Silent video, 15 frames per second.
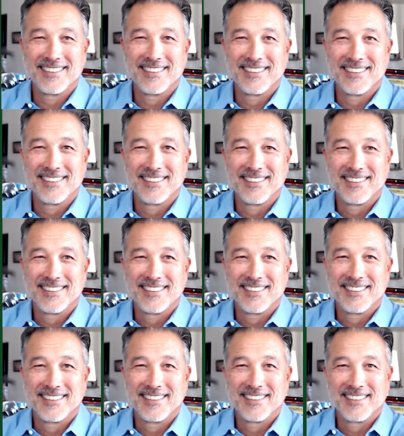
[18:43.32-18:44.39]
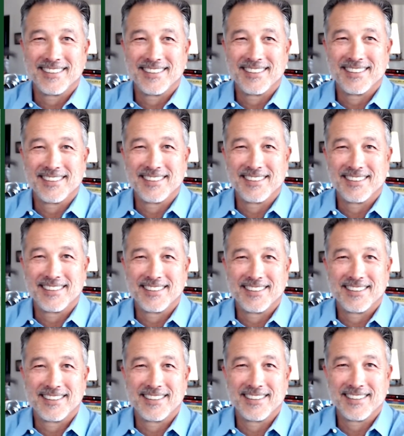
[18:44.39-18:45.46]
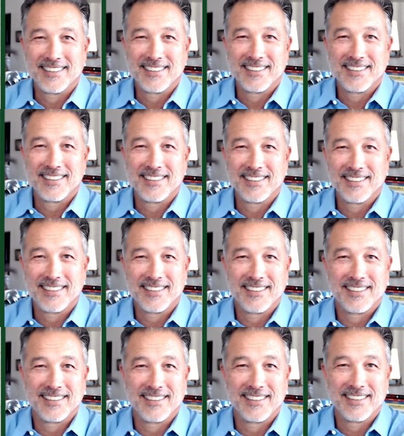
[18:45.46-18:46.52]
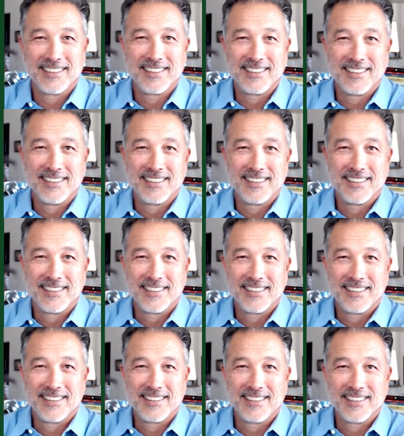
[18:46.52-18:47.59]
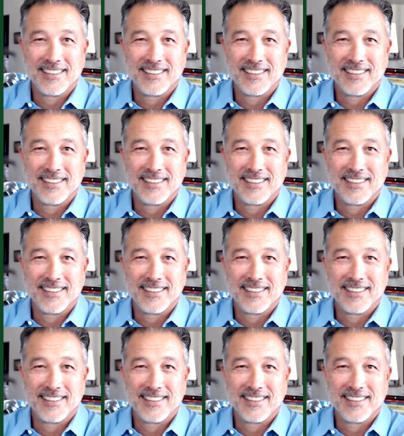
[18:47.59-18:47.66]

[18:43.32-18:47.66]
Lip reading: [no speech]